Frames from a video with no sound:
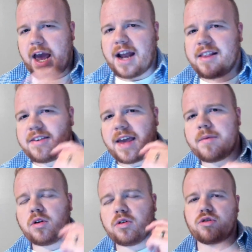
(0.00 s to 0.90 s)
And the same
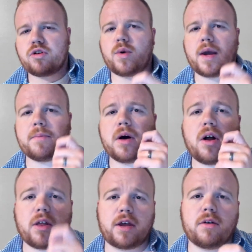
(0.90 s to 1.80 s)
holds true in
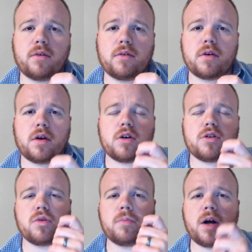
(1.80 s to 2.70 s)
molecules.
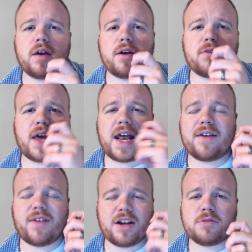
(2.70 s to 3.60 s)
So molecules that
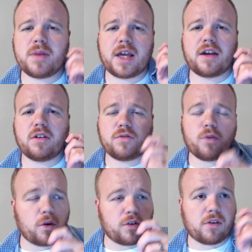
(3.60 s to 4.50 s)
have intermolecular
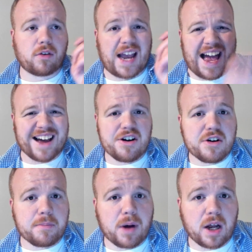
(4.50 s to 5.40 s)
forces like
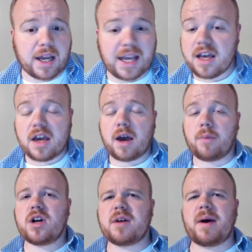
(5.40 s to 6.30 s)
hydrogen bonding, and
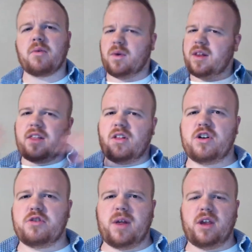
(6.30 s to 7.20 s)
we're talking about really
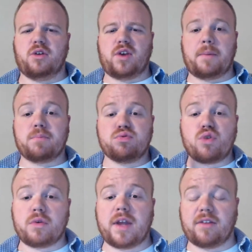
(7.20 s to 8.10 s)
large molecules like
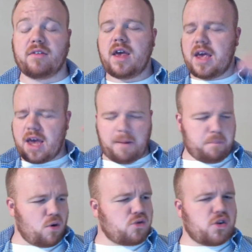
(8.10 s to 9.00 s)
proteins.
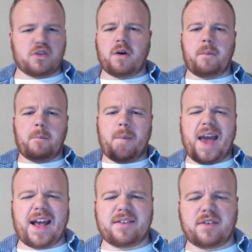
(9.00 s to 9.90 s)
Proteins are
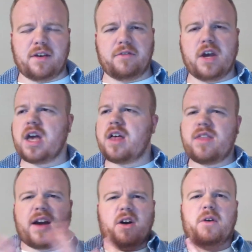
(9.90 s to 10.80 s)
massive.
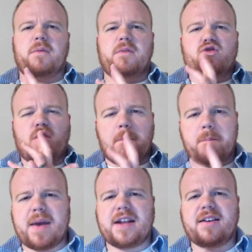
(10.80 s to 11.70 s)
They are
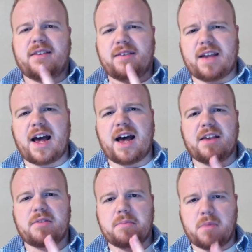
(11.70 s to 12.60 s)
tremendous
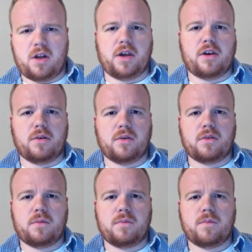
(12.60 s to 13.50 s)
size molecules.